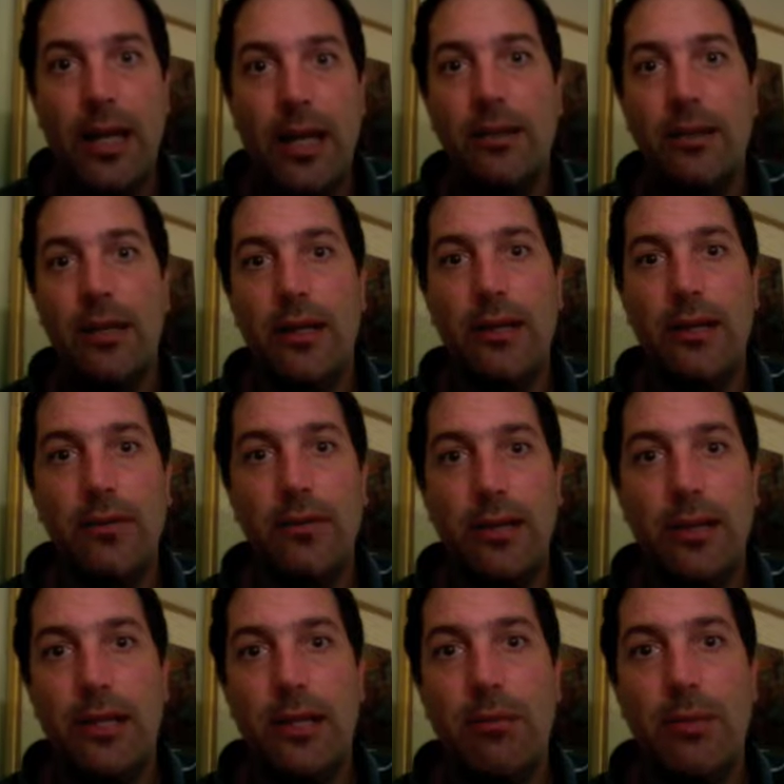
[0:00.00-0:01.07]
and then gives the
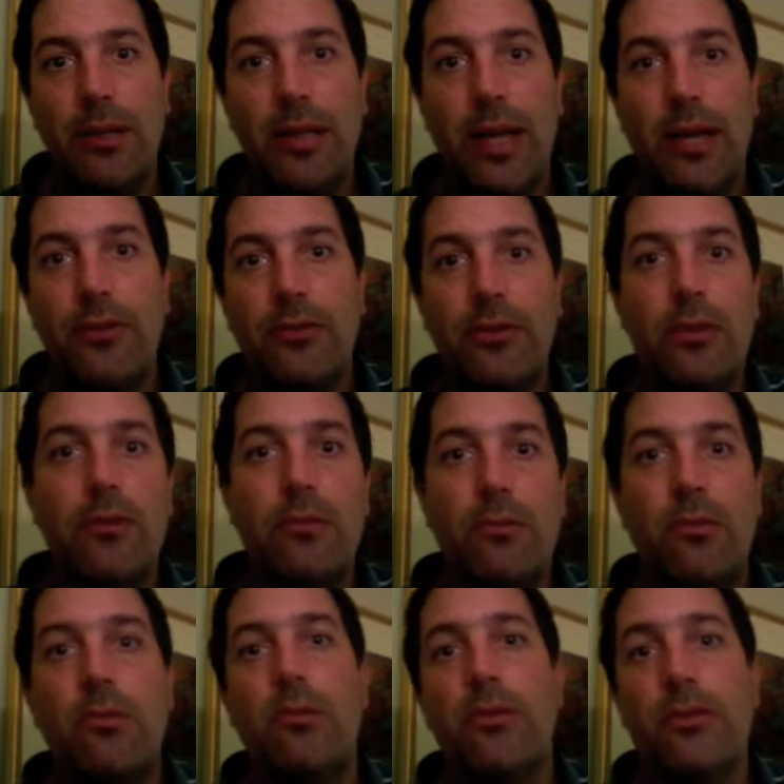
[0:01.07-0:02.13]
EPA certain
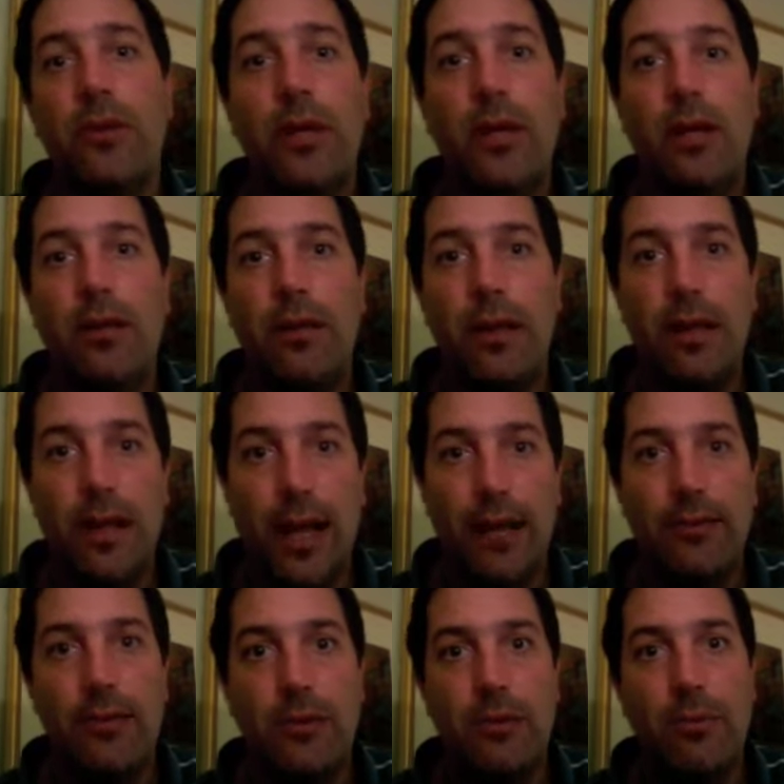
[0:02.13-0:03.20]
rules that it
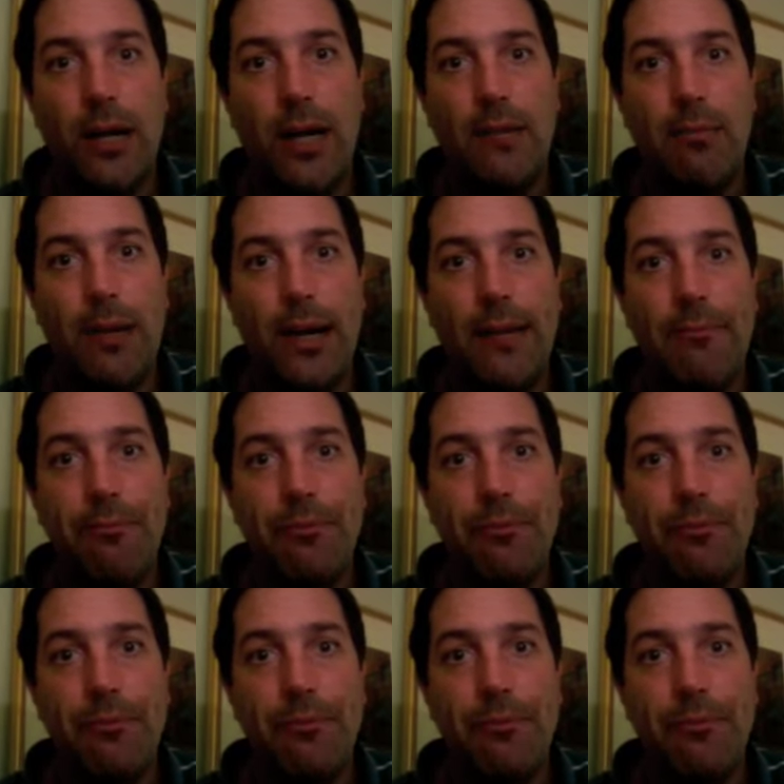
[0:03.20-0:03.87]
has to abide by.